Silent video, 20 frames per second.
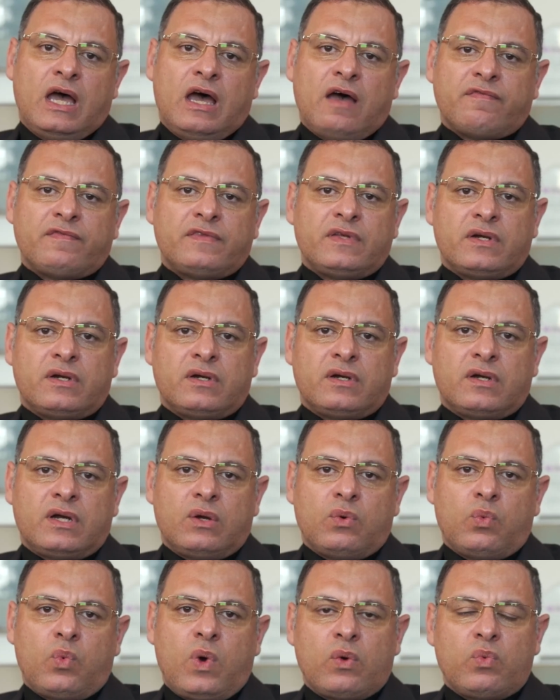After
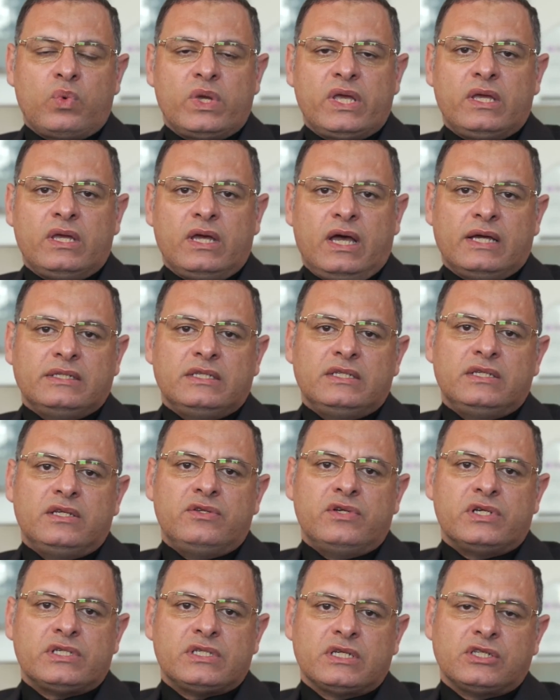1 week, I did a
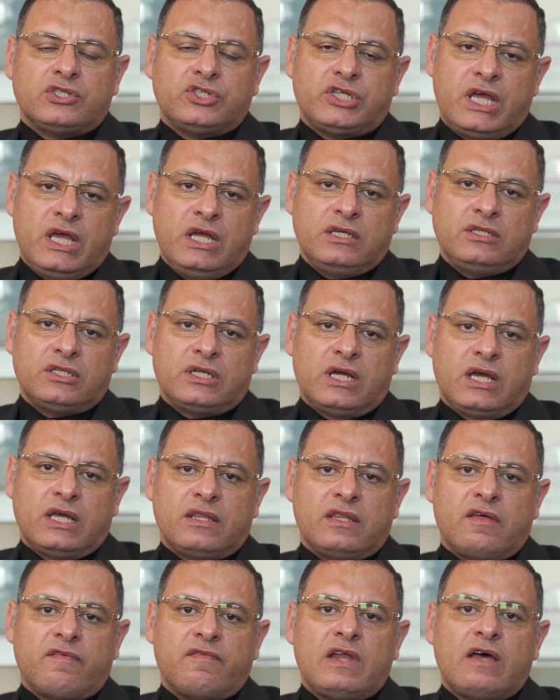dressing change,
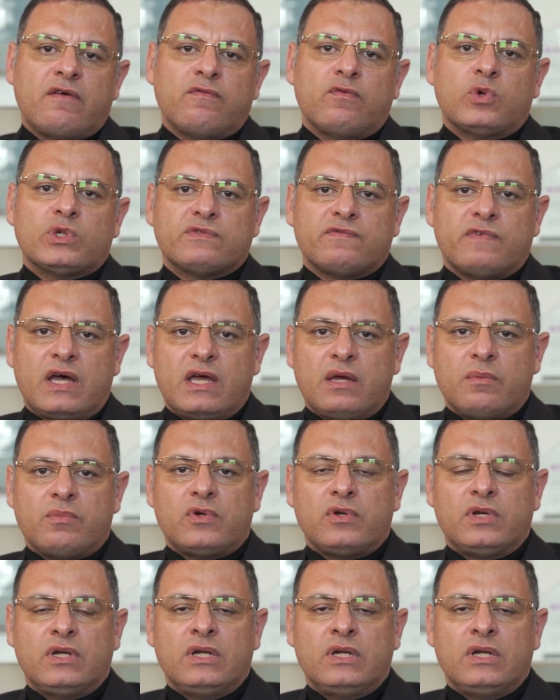and the flap was viable.